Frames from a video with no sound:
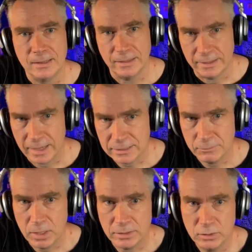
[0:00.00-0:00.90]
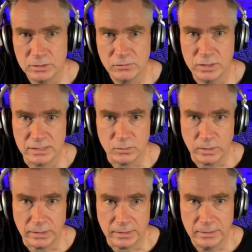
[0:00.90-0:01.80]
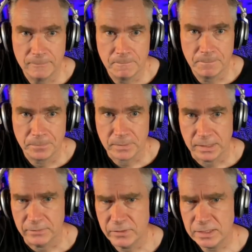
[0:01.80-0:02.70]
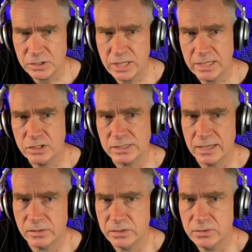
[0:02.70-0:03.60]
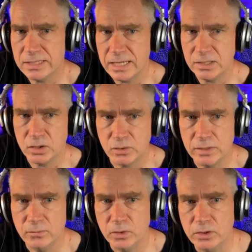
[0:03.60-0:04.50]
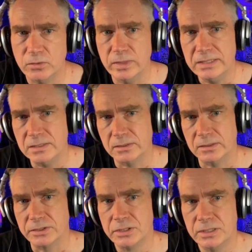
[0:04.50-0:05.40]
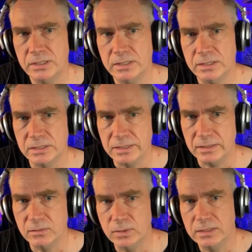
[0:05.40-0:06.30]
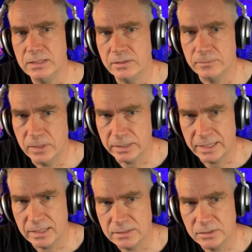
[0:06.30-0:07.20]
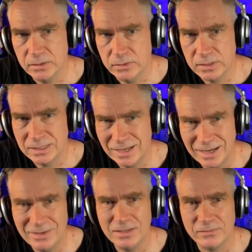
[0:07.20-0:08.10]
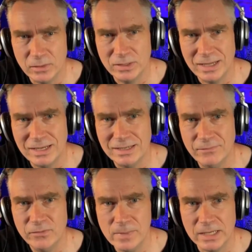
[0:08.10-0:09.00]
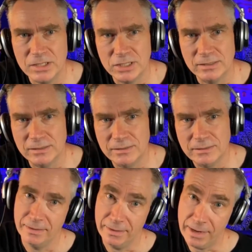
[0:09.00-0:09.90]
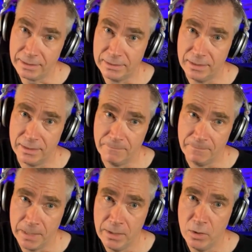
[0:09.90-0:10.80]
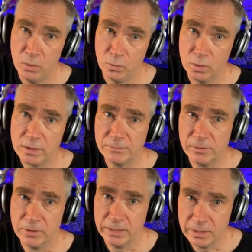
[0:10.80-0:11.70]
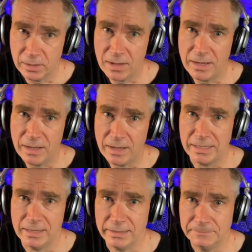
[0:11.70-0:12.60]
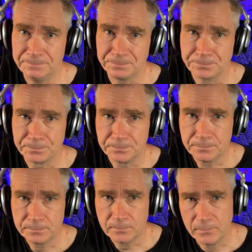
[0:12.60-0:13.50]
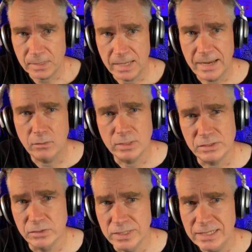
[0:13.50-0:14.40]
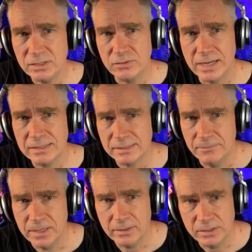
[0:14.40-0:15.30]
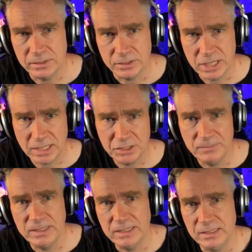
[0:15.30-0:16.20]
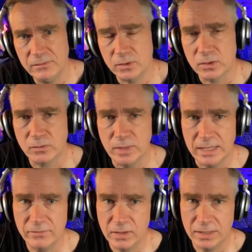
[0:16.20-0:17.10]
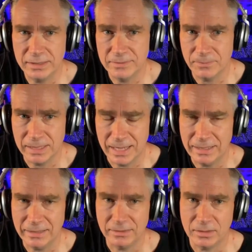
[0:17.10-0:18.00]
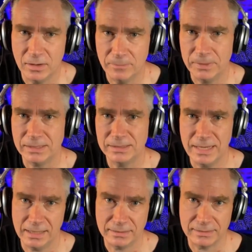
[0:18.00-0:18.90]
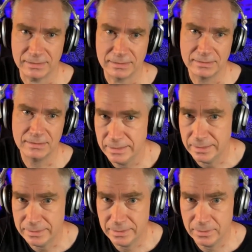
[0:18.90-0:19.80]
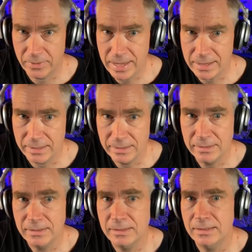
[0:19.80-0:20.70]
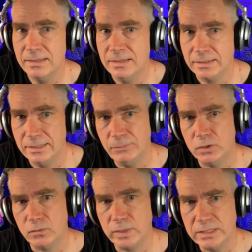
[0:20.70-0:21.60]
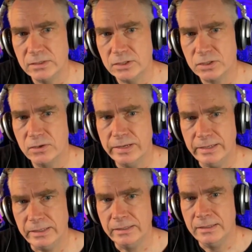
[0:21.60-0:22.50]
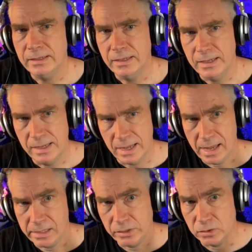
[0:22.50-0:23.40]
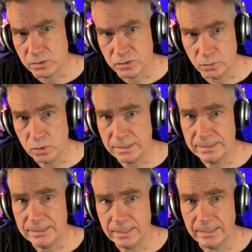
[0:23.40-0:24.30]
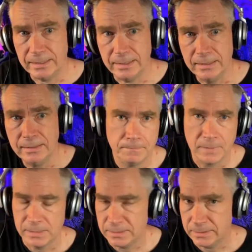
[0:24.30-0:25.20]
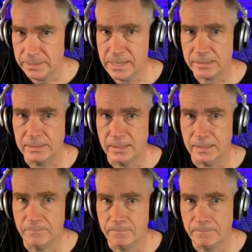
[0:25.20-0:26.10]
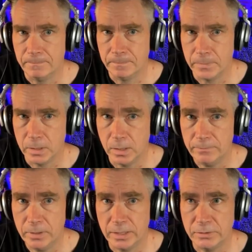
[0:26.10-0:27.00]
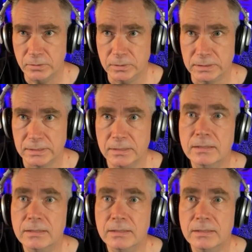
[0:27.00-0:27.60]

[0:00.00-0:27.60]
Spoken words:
That's PodTools for this week. If this changes how you stay current with your research, share it with another podcaster who's tired of outdated information. Next time, we're exploring Claude AI, and its unique strengths compare to ChatGPT for creative content planning and complex analysis. Until then, keep your research current and your sources cited. See you next time on PodTools.